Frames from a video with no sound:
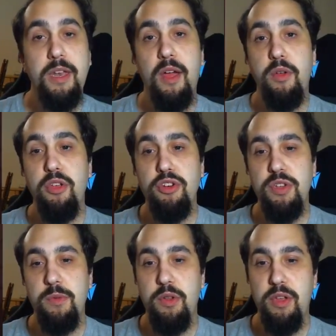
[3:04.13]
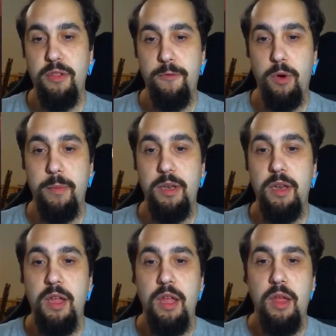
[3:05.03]
Now usually when you kill the foreman,
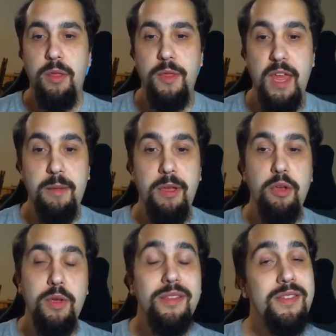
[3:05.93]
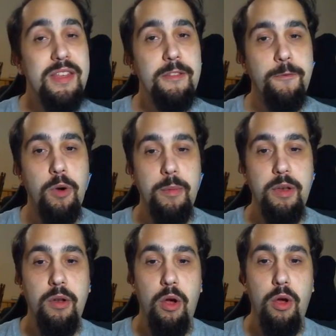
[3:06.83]
anybody who can see the
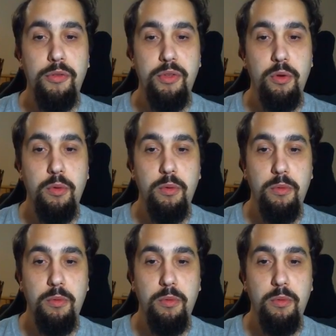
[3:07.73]
foreman also